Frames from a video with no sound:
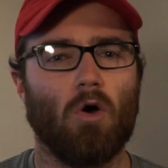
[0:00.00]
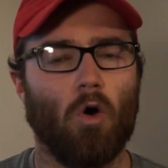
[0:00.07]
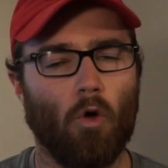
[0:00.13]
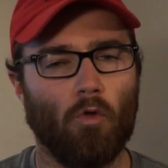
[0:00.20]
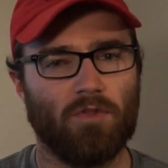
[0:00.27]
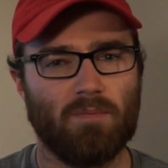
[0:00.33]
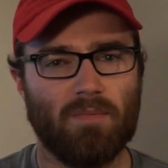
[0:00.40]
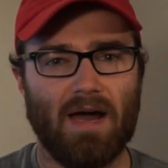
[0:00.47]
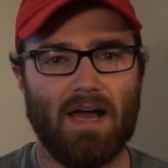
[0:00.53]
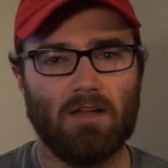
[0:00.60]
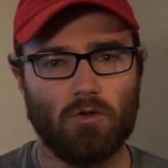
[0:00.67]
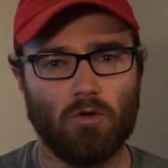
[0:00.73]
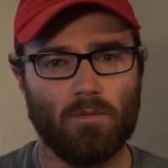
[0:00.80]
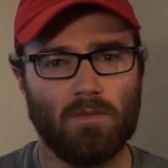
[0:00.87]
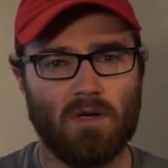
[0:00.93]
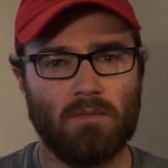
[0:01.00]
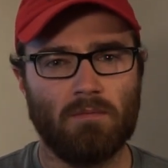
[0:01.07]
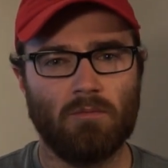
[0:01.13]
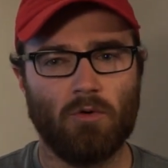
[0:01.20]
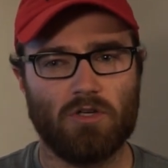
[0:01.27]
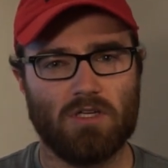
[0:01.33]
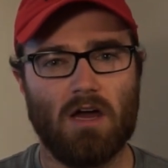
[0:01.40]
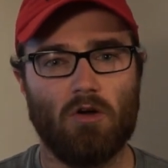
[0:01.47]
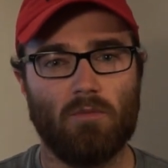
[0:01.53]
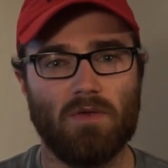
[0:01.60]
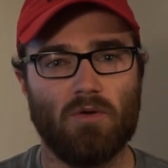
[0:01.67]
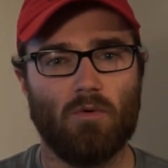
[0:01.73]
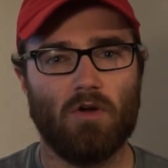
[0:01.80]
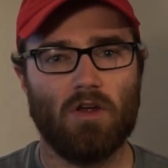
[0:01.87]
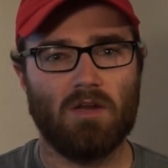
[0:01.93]
only buy aluminum, which I would be
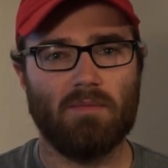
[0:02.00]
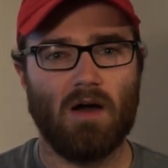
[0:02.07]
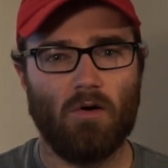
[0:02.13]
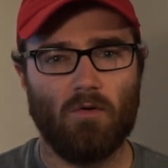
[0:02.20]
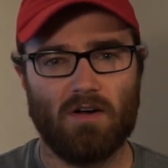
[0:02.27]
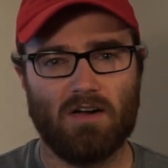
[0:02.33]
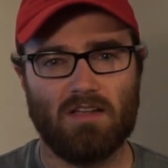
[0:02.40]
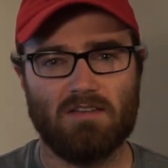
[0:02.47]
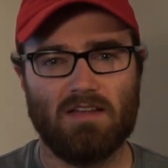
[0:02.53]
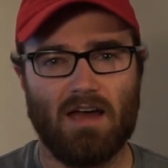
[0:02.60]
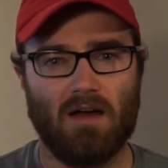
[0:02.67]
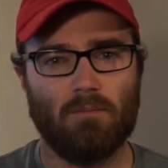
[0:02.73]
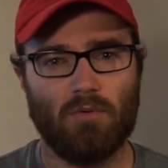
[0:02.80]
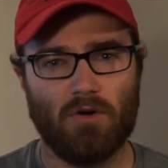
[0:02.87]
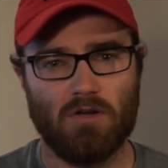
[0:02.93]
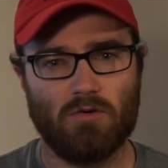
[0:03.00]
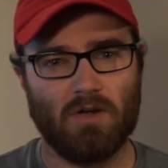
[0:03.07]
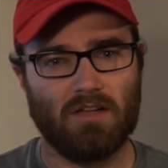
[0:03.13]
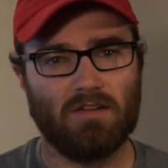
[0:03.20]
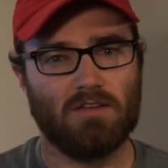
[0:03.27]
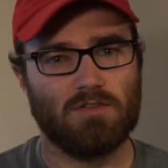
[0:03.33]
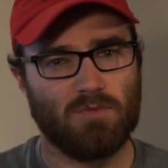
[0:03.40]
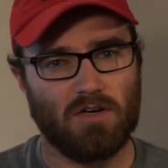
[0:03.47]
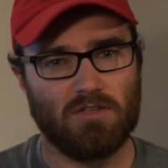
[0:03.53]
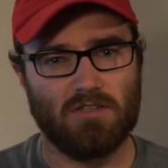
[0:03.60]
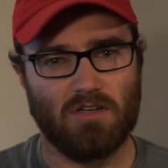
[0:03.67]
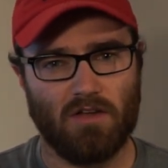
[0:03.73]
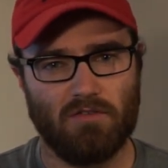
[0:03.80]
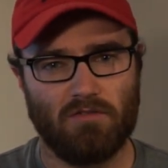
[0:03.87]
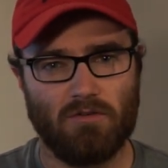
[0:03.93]
worried about wearing down pretty quickly, especially
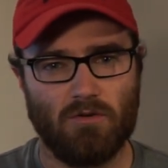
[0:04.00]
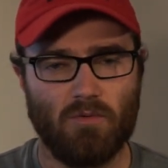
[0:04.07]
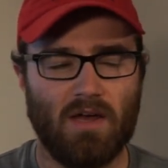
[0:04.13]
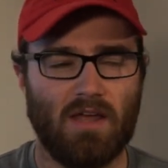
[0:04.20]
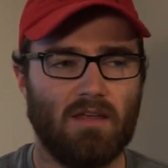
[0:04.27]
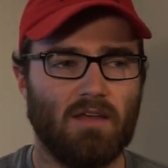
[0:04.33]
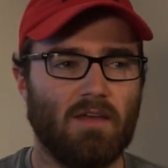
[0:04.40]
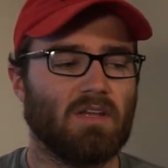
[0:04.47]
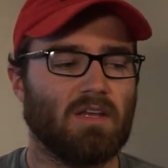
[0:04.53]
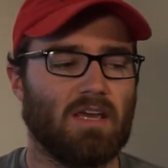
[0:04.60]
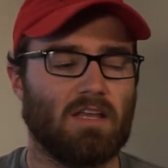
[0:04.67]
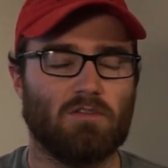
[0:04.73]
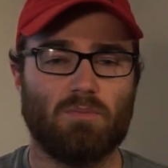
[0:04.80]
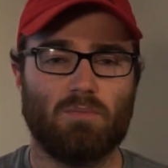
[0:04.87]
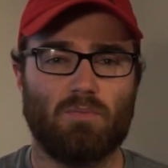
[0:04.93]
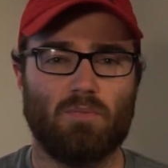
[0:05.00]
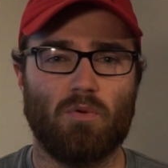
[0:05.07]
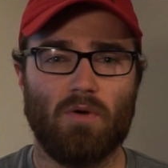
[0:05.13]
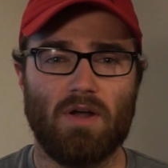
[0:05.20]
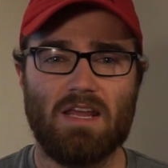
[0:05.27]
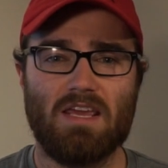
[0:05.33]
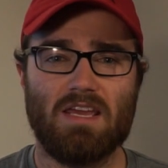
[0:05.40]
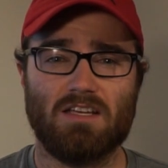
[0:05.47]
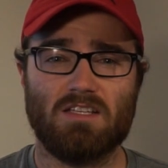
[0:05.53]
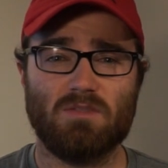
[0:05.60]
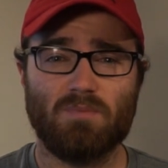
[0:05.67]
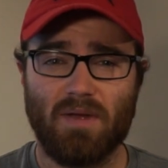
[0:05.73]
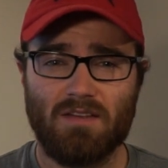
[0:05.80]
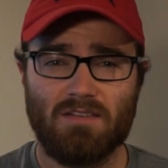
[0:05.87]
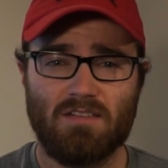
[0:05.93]
on the freeway. It's pretty
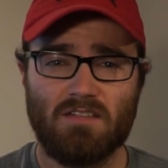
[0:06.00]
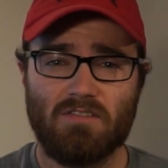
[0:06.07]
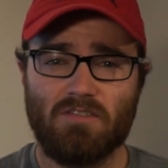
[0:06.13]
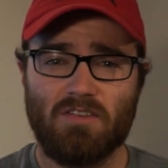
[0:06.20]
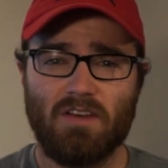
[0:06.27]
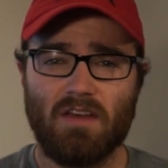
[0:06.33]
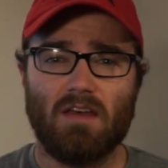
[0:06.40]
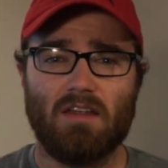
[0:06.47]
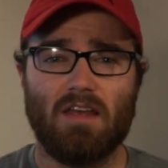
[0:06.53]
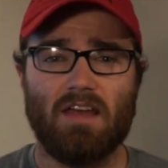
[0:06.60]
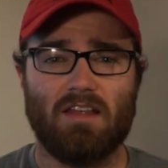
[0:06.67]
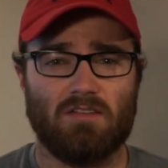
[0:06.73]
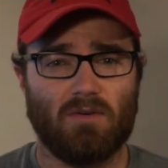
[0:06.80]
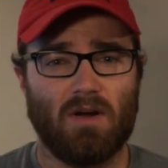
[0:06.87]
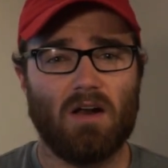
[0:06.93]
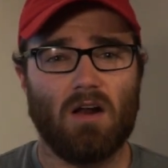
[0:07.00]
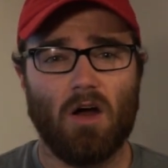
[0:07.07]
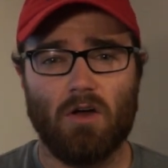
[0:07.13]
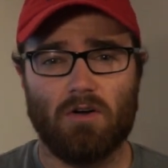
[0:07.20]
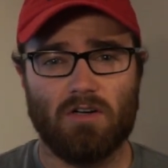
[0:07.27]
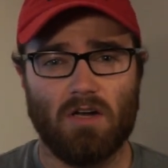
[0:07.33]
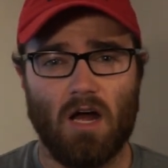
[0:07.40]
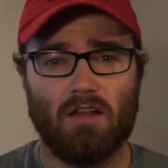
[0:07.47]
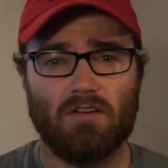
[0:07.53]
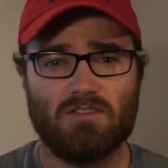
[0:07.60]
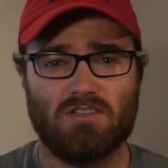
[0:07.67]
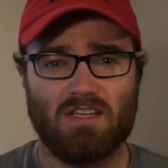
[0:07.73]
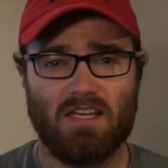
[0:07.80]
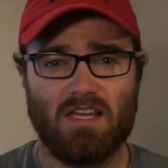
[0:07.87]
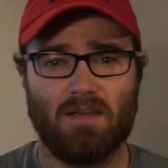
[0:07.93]
expensive. It's around $100
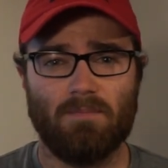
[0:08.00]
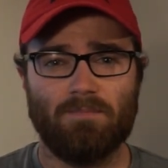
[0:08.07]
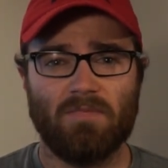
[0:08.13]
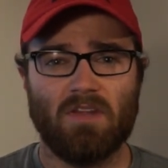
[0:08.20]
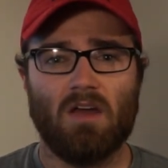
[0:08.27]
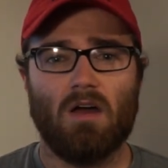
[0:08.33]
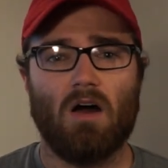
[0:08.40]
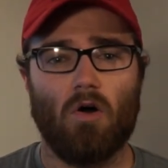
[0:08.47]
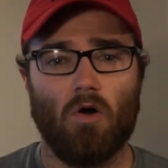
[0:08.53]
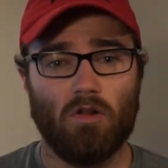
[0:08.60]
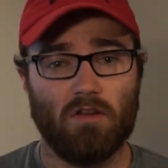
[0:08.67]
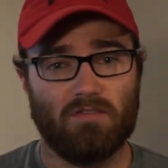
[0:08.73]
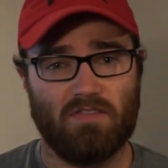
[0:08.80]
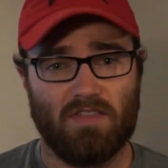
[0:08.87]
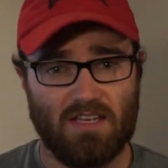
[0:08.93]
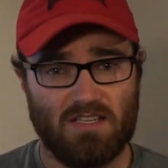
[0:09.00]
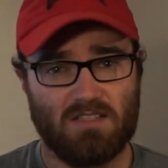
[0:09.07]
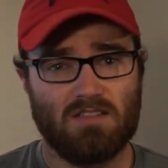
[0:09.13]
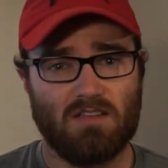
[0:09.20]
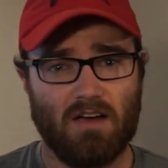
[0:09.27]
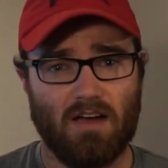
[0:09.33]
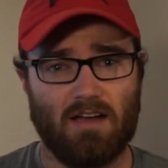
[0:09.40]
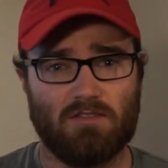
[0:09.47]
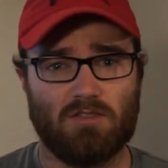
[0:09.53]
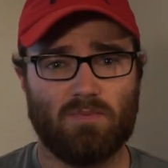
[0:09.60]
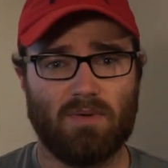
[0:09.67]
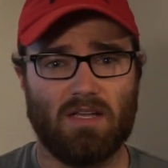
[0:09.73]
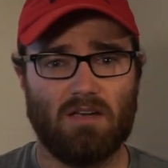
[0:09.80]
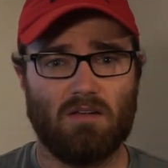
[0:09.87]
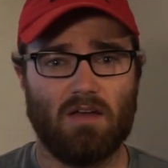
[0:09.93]
to get. All of this I
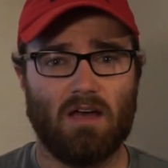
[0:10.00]
spent